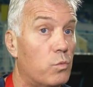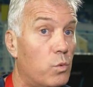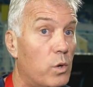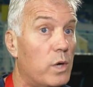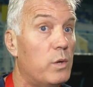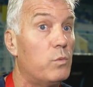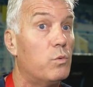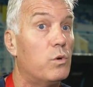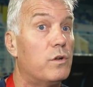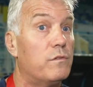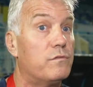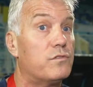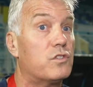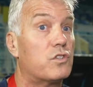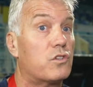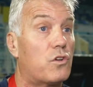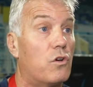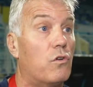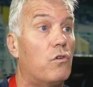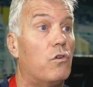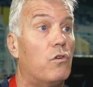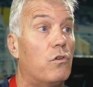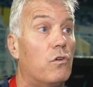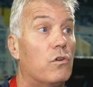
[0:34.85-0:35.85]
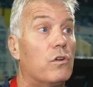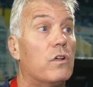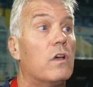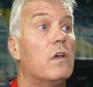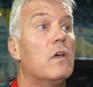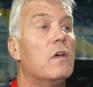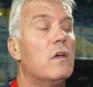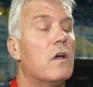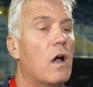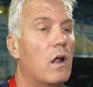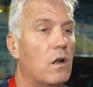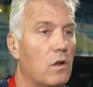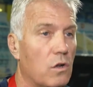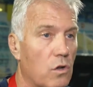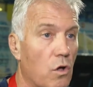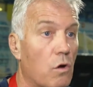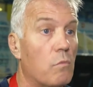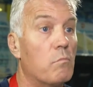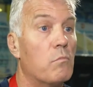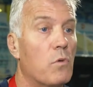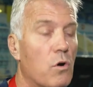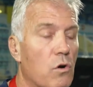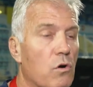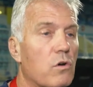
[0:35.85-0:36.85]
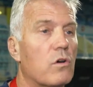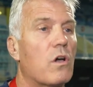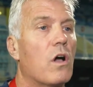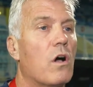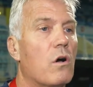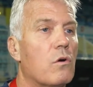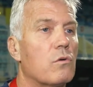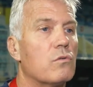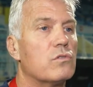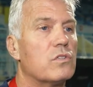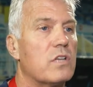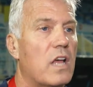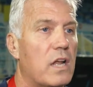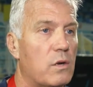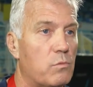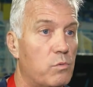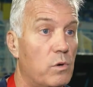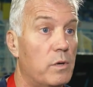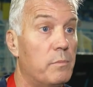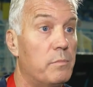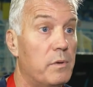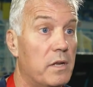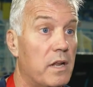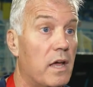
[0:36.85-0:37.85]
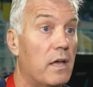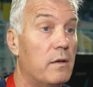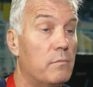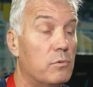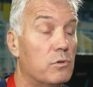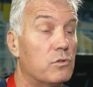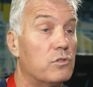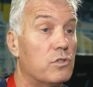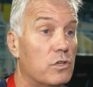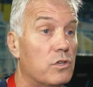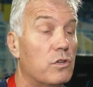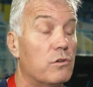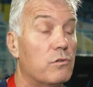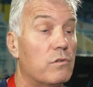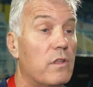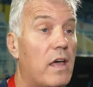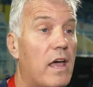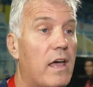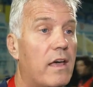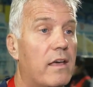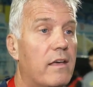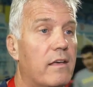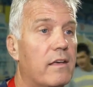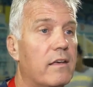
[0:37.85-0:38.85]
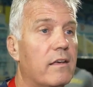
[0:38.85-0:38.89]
We would have scored a lot more goals had we been able to do that.